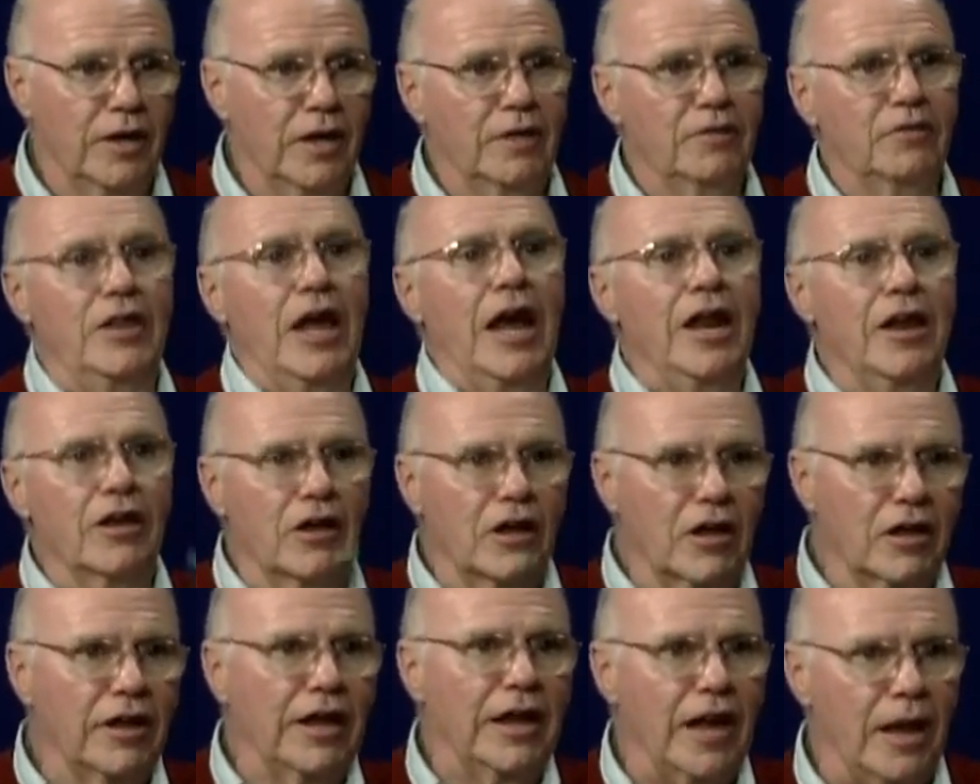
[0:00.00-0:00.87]
then He'll
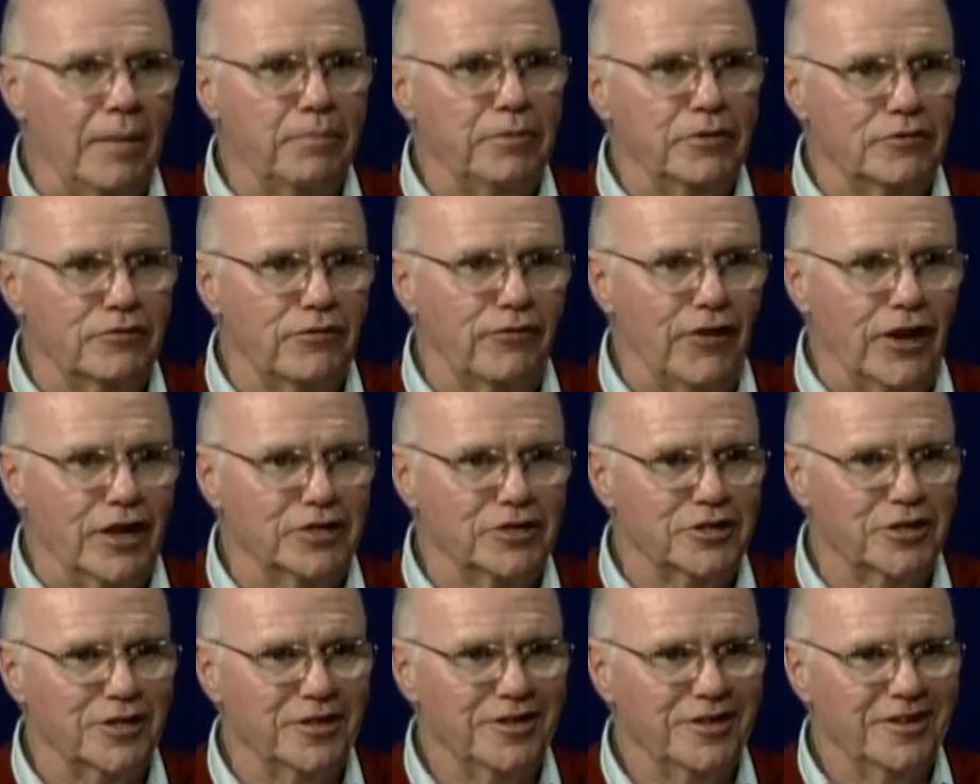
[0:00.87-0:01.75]
clean up His
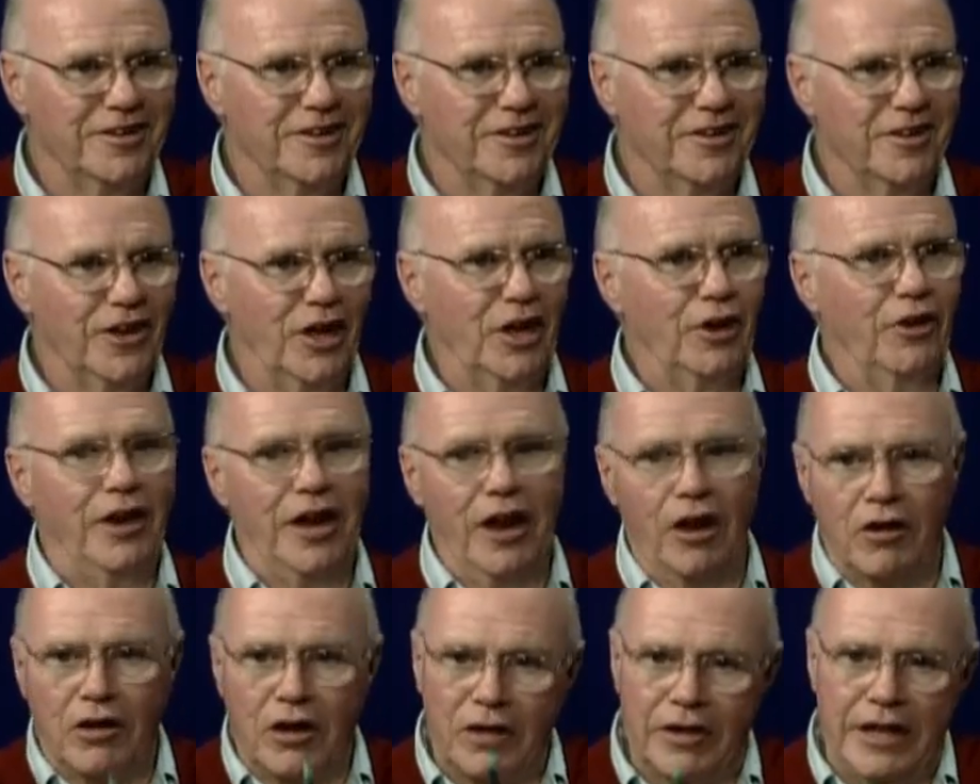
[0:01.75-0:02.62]
fish. You know, He
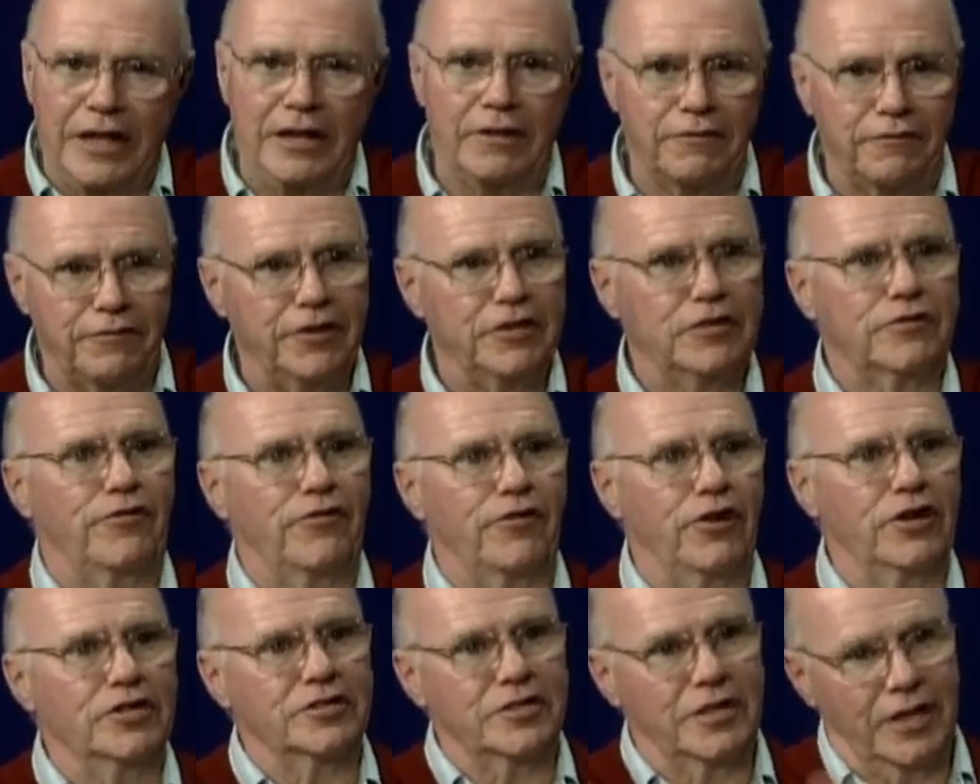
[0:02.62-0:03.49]
don't clean the fish
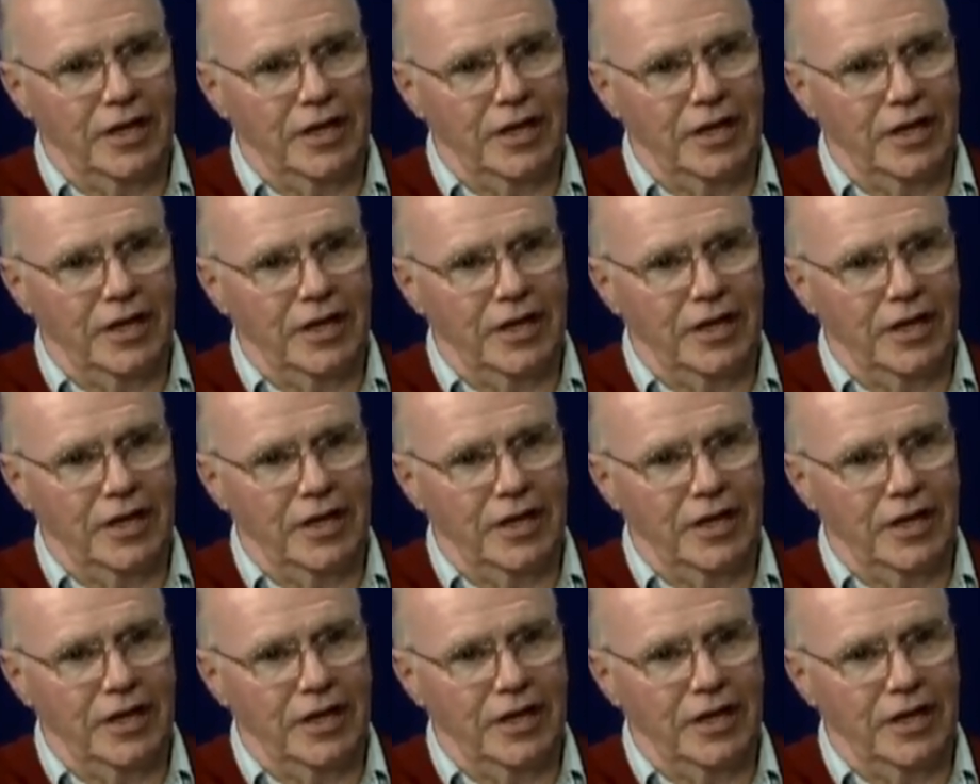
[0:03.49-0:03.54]
first and